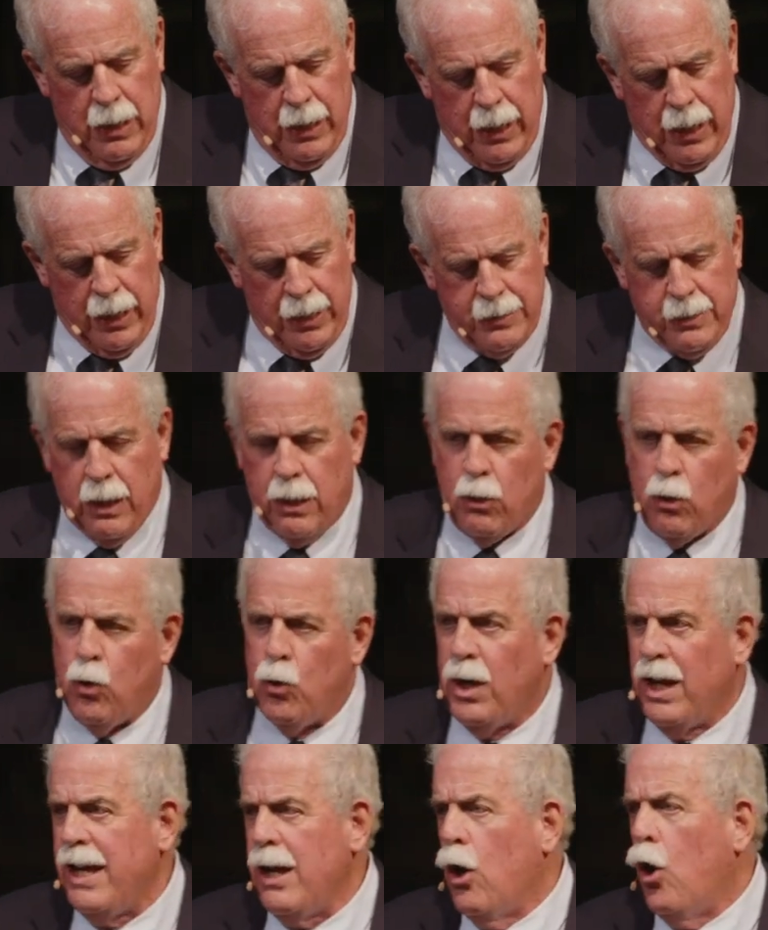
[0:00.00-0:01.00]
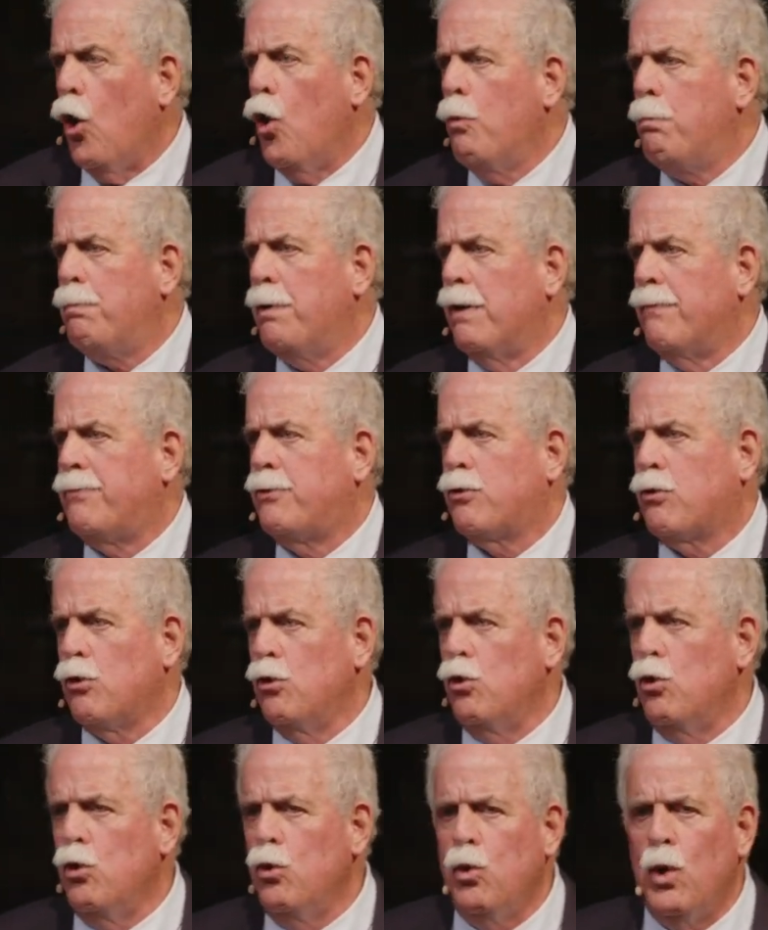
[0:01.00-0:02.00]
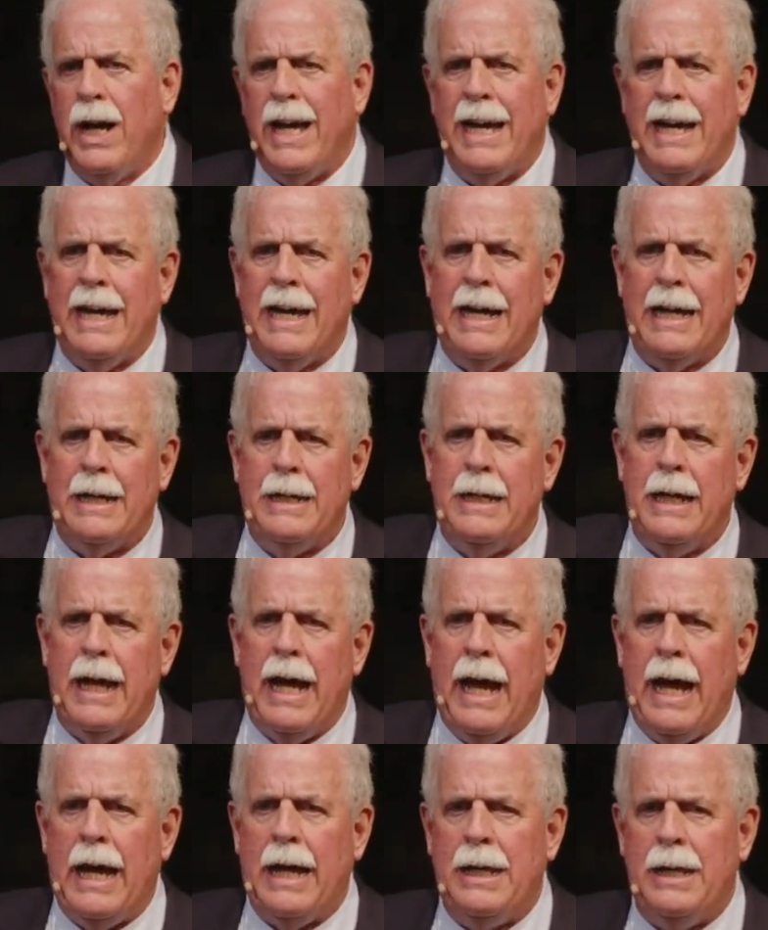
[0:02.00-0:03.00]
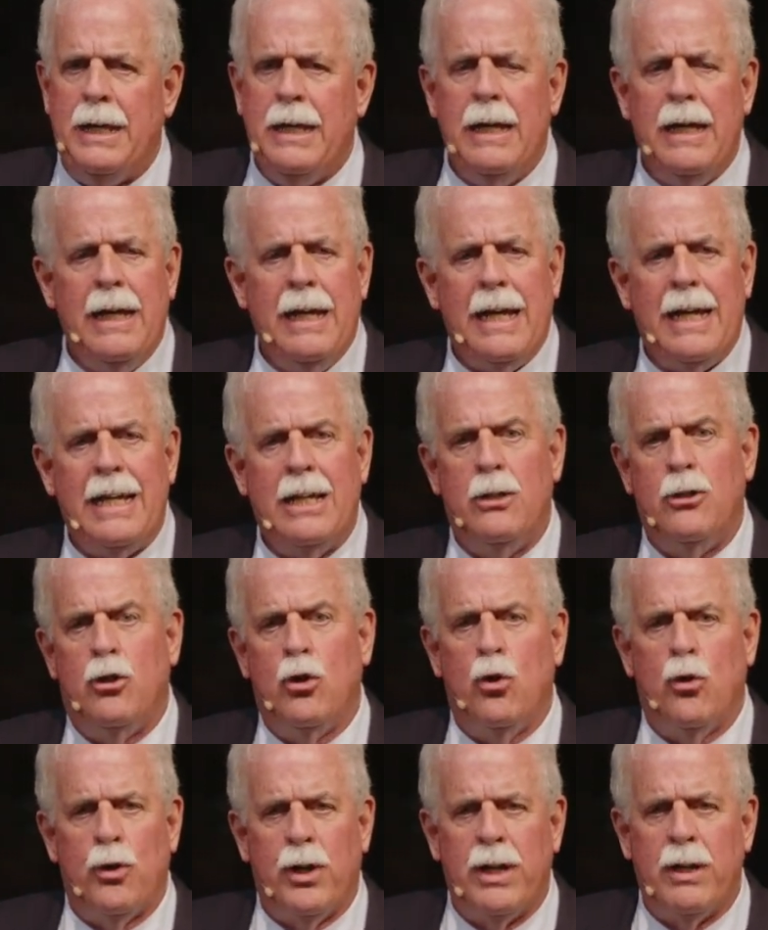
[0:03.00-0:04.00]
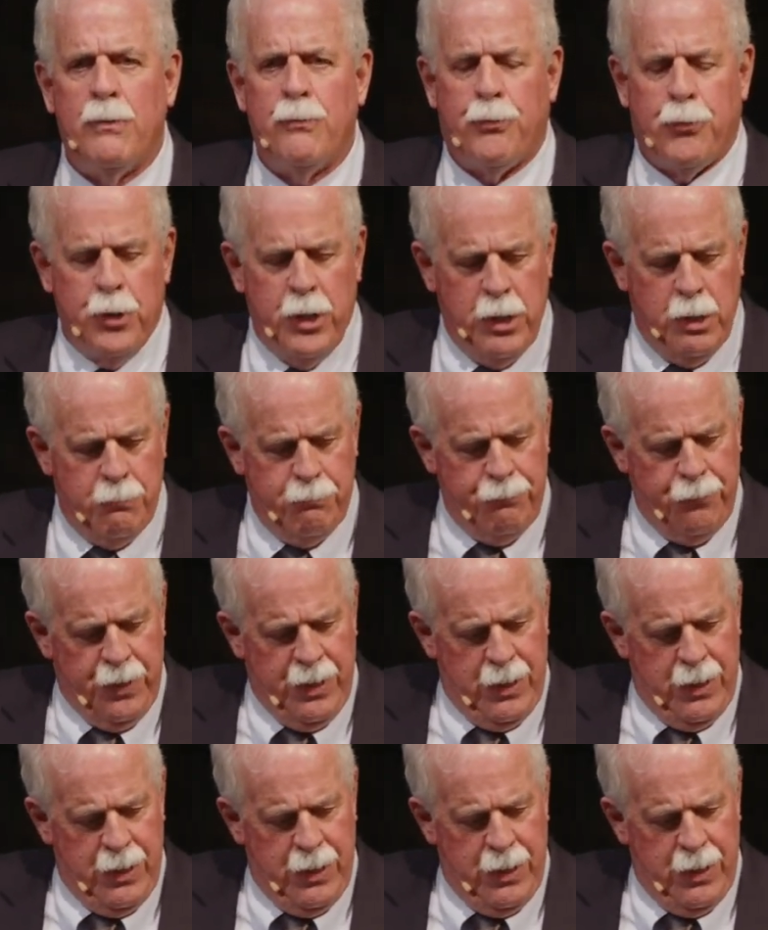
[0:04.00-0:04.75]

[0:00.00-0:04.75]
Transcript: as our only hope of true and, and enduring freedom,